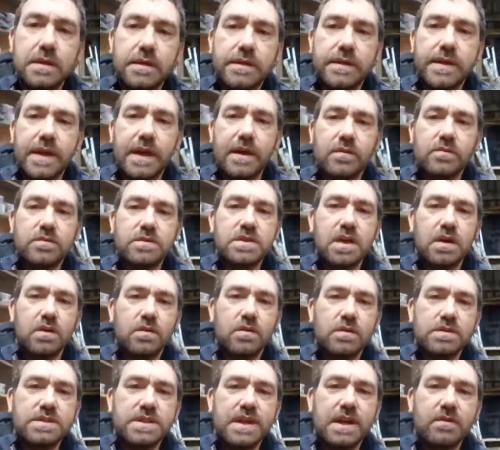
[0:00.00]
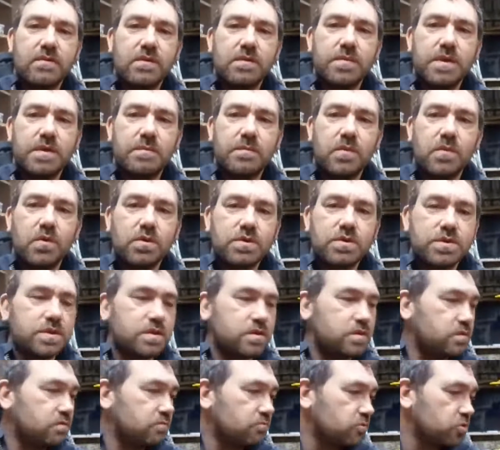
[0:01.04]
that will dull the sound a bit more
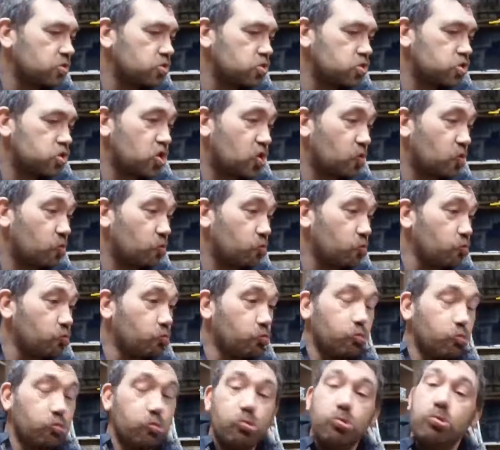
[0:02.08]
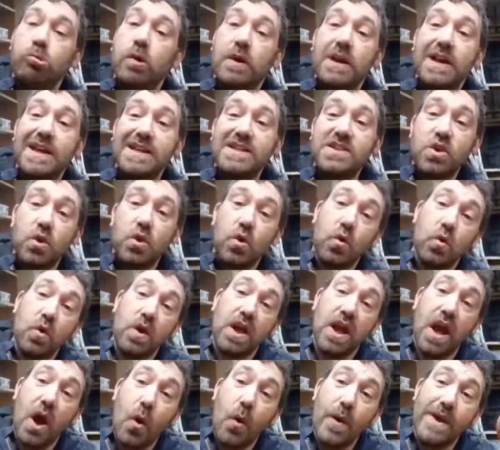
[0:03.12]
too. So it's all
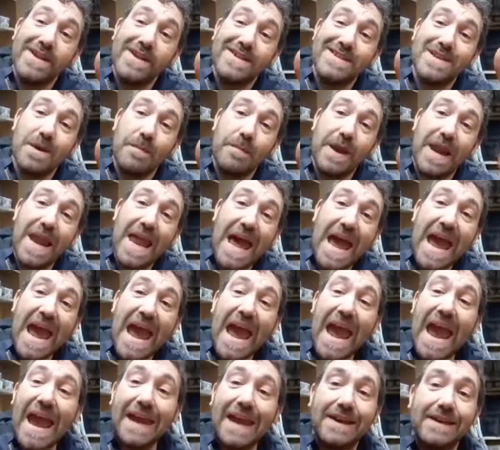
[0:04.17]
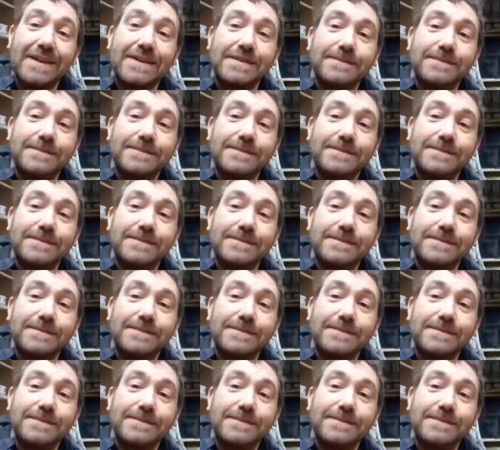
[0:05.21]
going to plan.